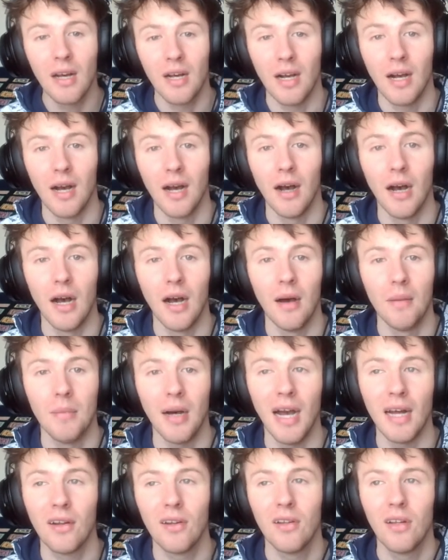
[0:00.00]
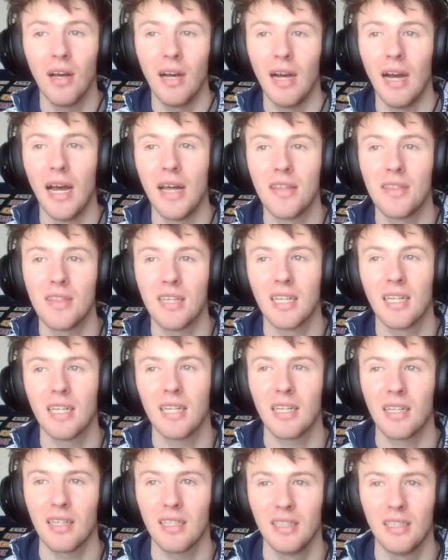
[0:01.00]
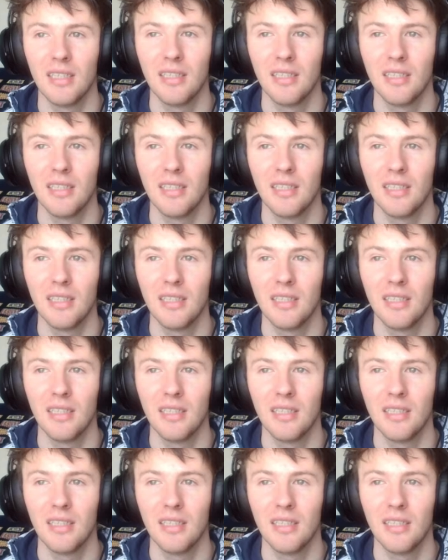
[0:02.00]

I think